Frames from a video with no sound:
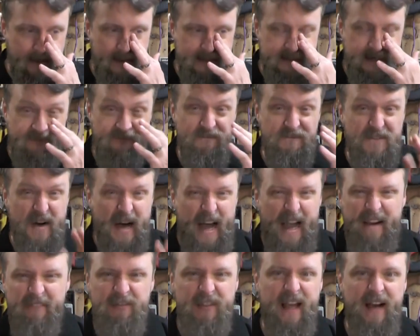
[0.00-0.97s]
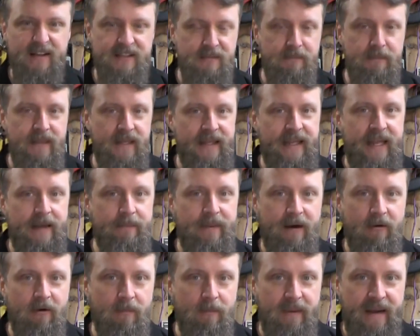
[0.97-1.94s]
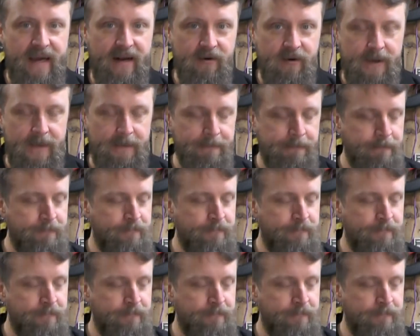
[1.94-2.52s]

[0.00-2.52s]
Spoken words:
has a 5,000 milliamp hour battery.